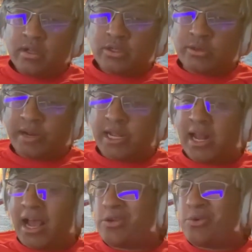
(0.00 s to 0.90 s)
So depending
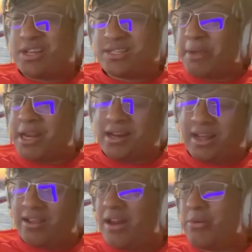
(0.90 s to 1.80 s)
on how you estimate it,
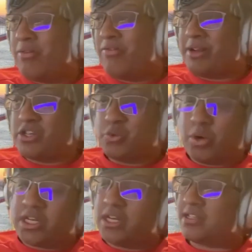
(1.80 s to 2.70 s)
like anywhere from like
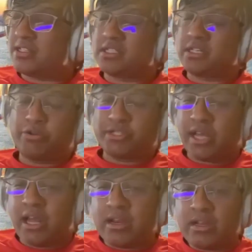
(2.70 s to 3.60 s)
20 to
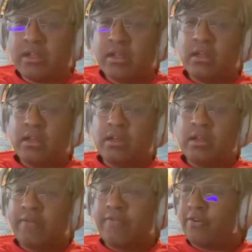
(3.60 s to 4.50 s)
60%
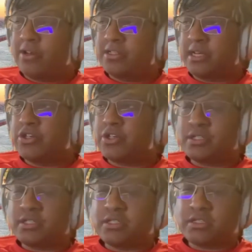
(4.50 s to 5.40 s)
of
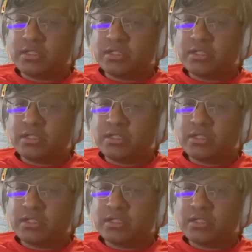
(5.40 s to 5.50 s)
fertilizations